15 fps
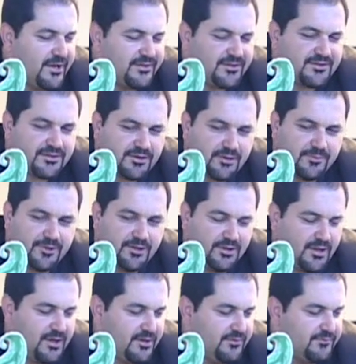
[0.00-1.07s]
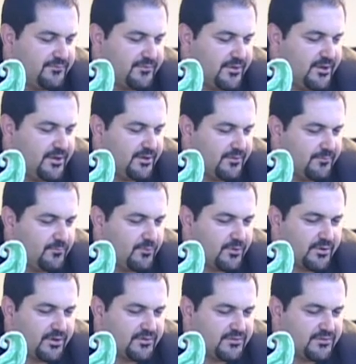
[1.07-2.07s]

I think there could be a lot of, we're